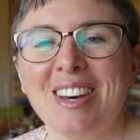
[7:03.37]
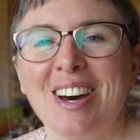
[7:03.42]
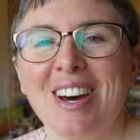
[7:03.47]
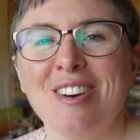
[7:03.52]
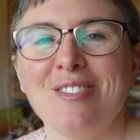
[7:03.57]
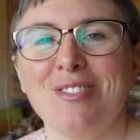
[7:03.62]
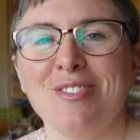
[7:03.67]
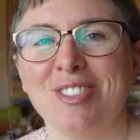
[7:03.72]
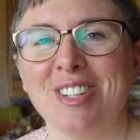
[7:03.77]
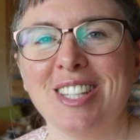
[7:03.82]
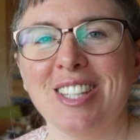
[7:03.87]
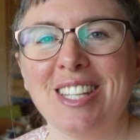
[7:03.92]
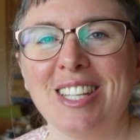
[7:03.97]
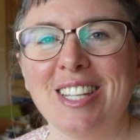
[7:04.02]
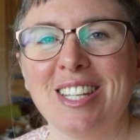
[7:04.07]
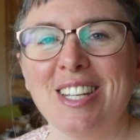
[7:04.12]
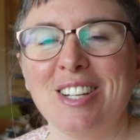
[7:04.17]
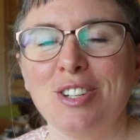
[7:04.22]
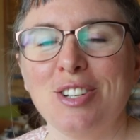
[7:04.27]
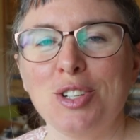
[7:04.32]
I've
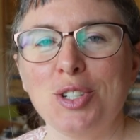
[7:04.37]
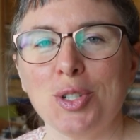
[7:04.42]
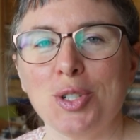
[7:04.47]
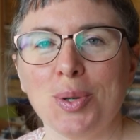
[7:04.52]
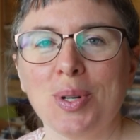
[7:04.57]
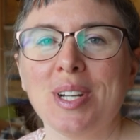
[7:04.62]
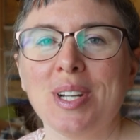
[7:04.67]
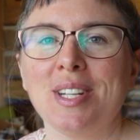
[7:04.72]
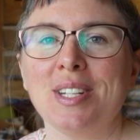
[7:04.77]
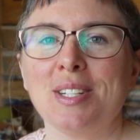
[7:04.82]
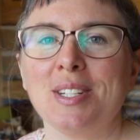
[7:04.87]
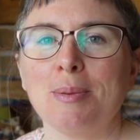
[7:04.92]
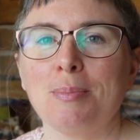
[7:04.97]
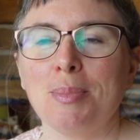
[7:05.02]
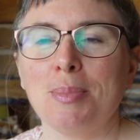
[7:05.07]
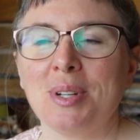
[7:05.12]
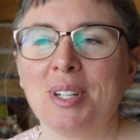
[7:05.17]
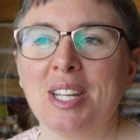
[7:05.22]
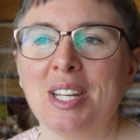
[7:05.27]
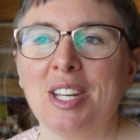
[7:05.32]
really enjoyed
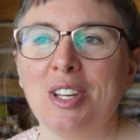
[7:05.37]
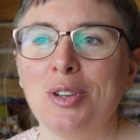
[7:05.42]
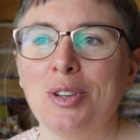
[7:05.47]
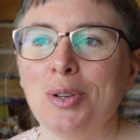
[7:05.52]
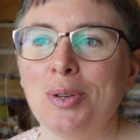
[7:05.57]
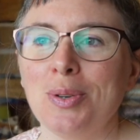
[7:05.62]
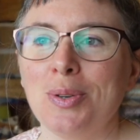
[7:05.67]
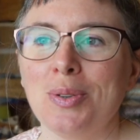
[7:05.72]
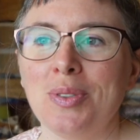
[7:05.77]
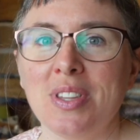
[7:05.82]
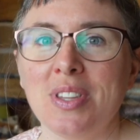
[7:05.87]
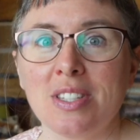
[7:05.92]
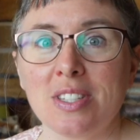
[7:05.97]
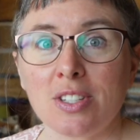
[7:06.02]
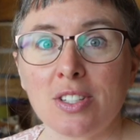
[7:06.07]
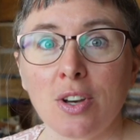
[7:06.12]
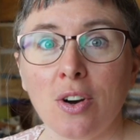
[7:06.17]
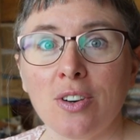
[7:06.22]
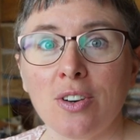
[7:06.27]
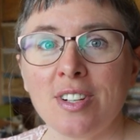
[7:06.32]
bringing you
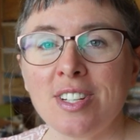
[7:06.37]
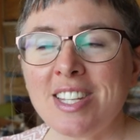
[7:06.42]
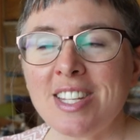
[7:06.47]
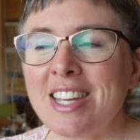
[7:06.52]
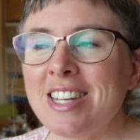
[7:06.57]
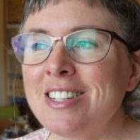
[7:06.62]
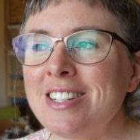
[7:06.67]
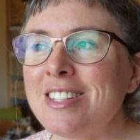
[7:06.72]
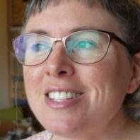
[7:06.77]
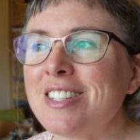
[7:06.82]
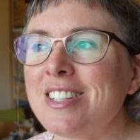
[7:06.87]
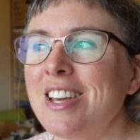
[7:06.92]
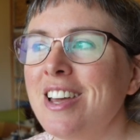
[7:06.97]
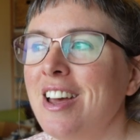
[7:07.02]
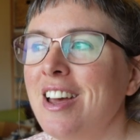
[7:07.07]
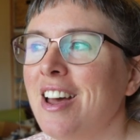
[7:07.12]
this content,